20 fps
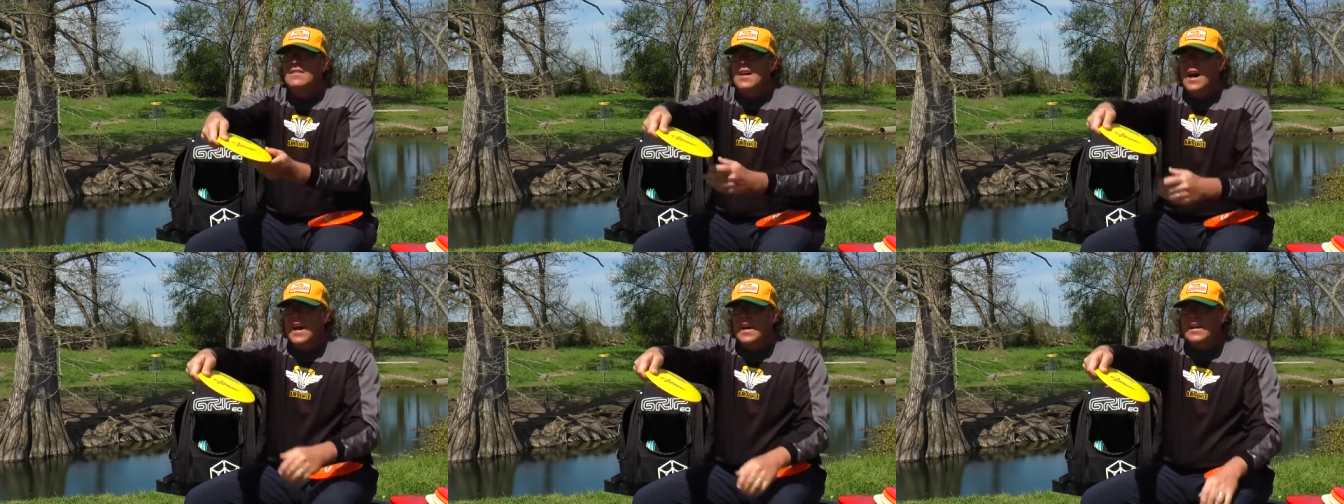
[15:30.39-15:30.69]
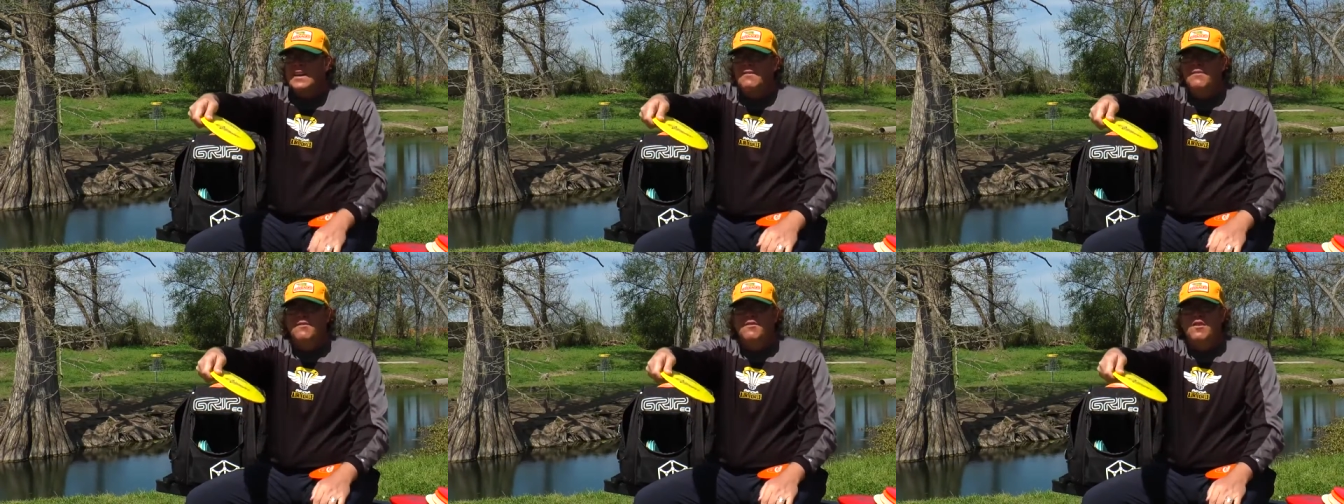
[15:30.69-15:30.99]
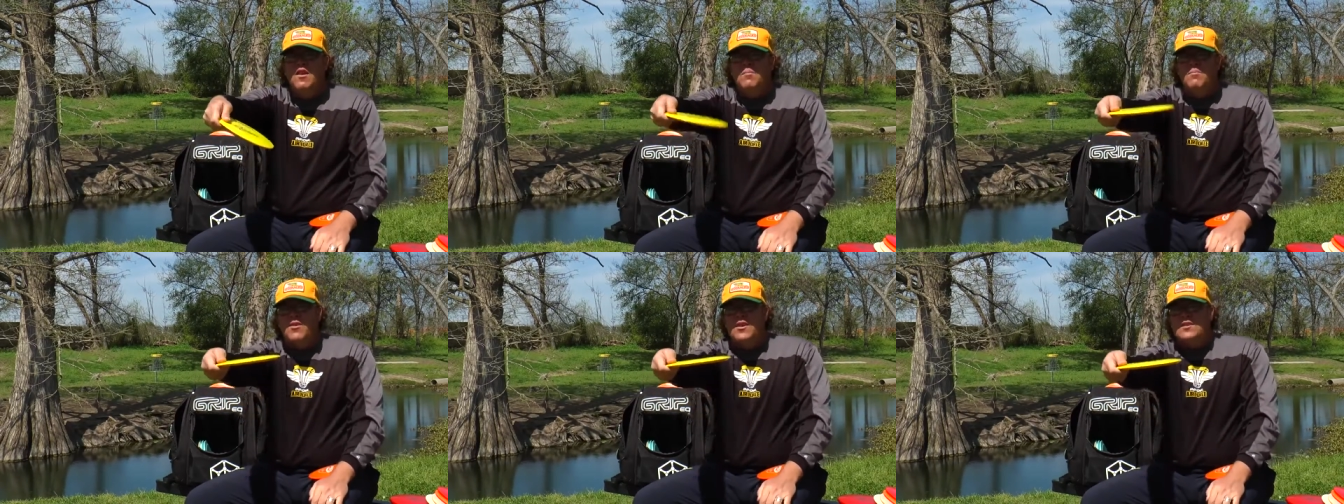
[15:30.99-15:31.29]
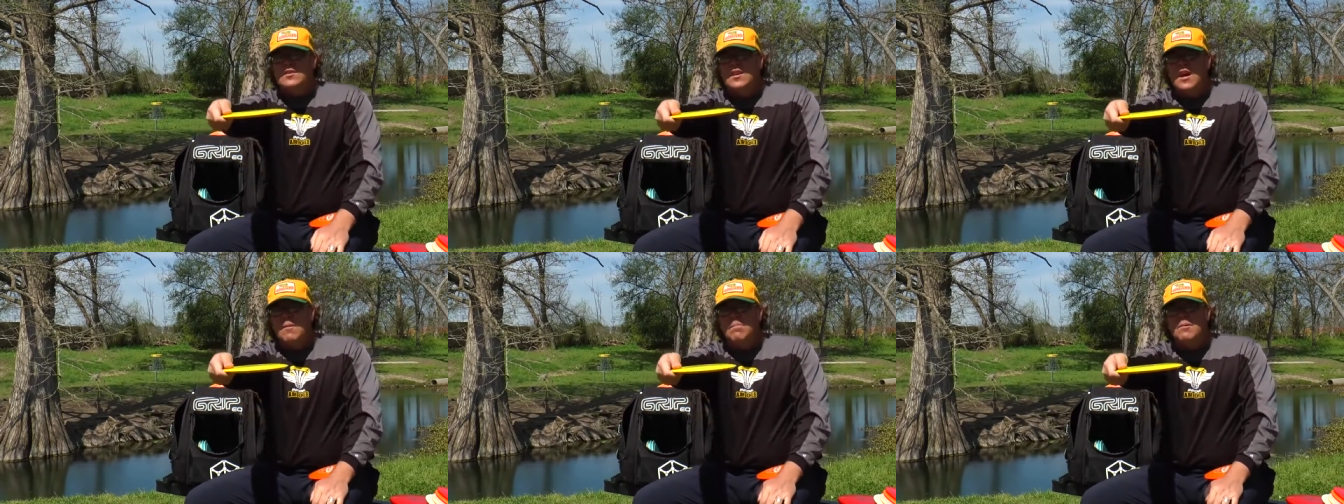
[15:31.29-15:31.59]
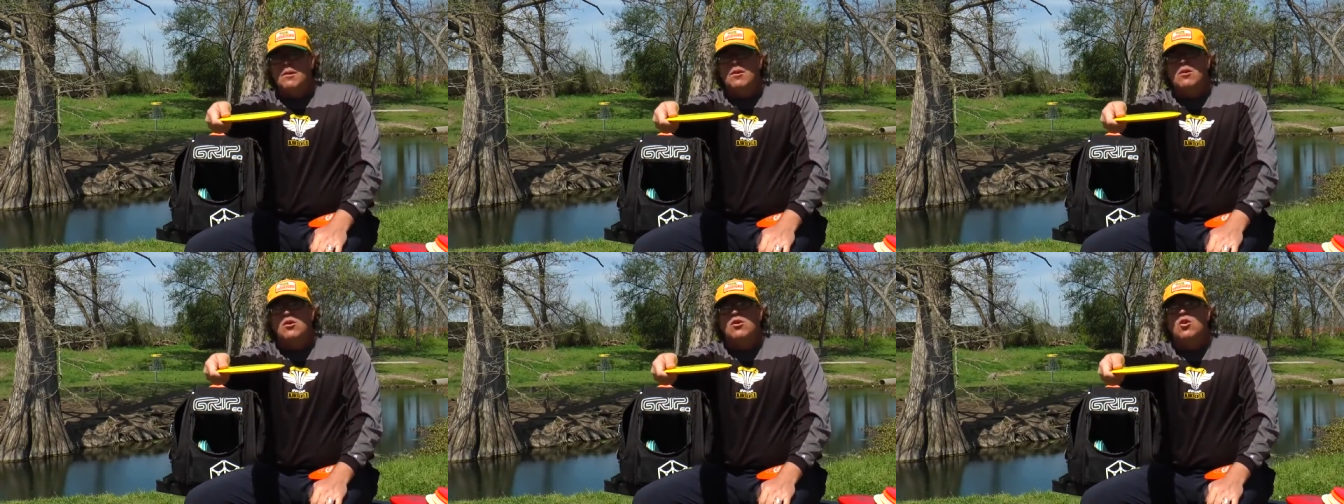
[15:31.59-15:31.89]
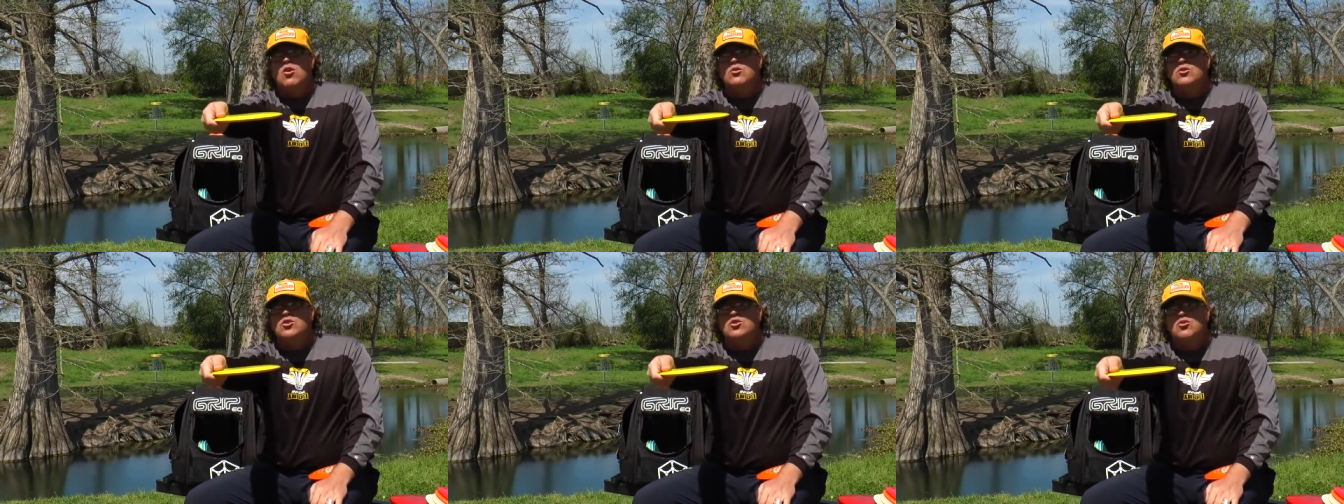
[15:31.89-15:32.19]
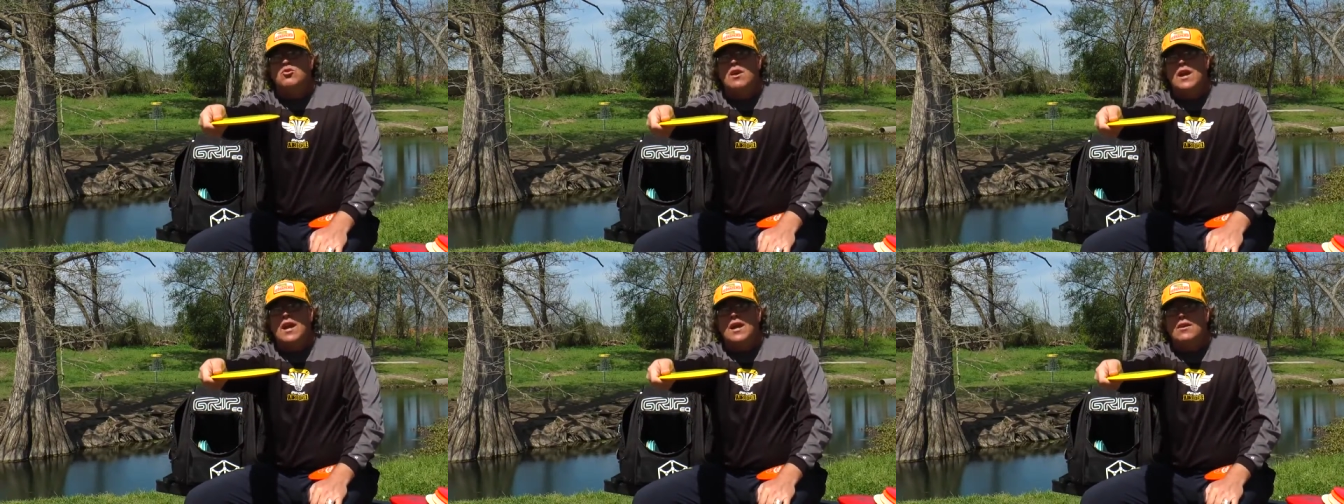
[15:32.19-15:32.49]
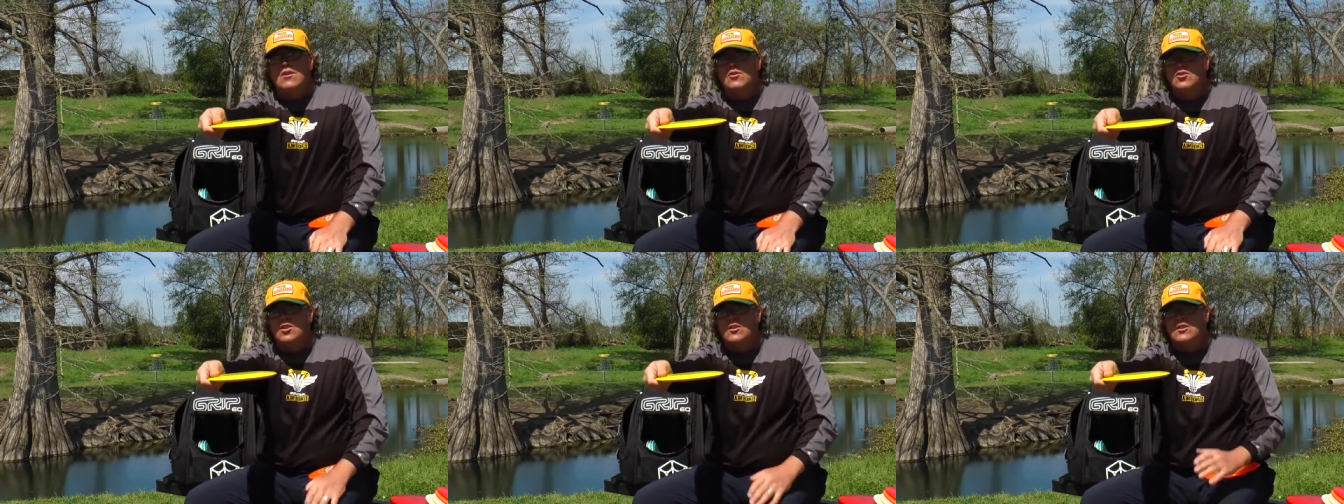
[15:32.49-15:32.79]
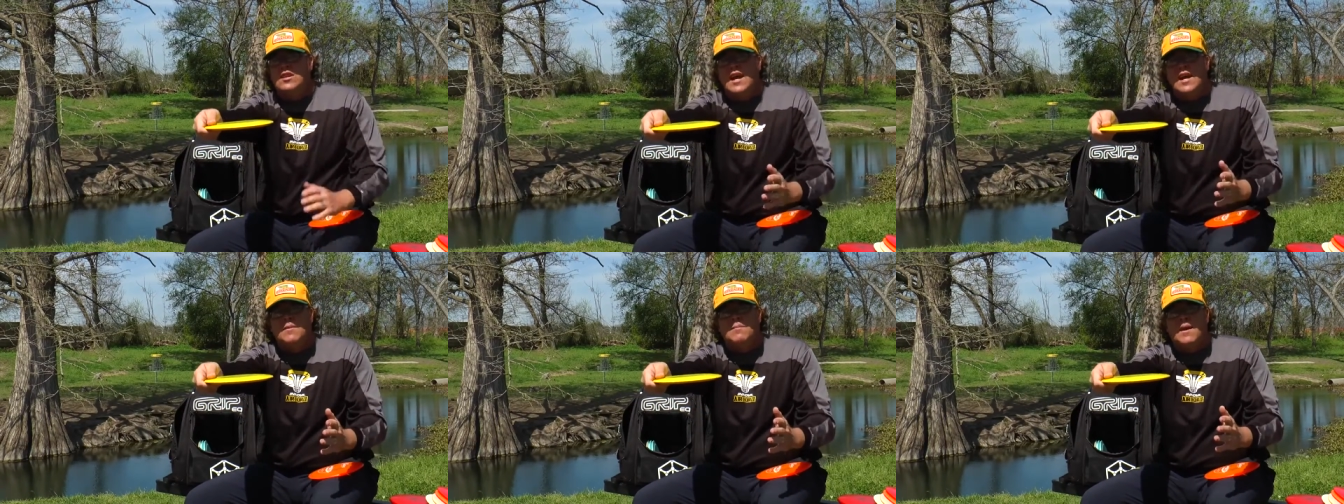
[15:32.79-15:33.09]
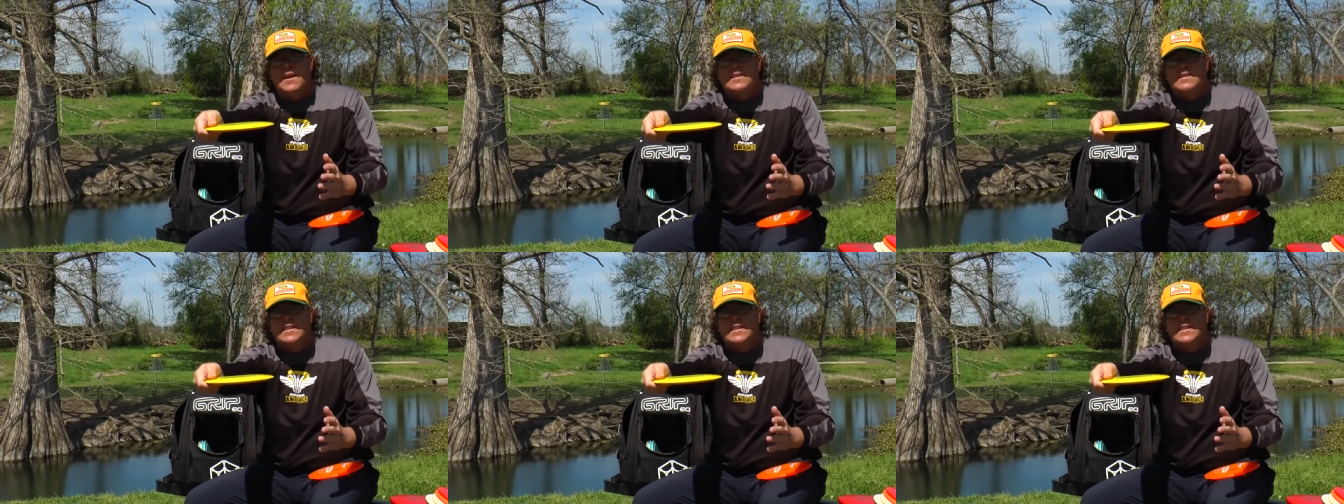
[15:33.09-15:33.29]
I can flip this up and it'll go straight, just like my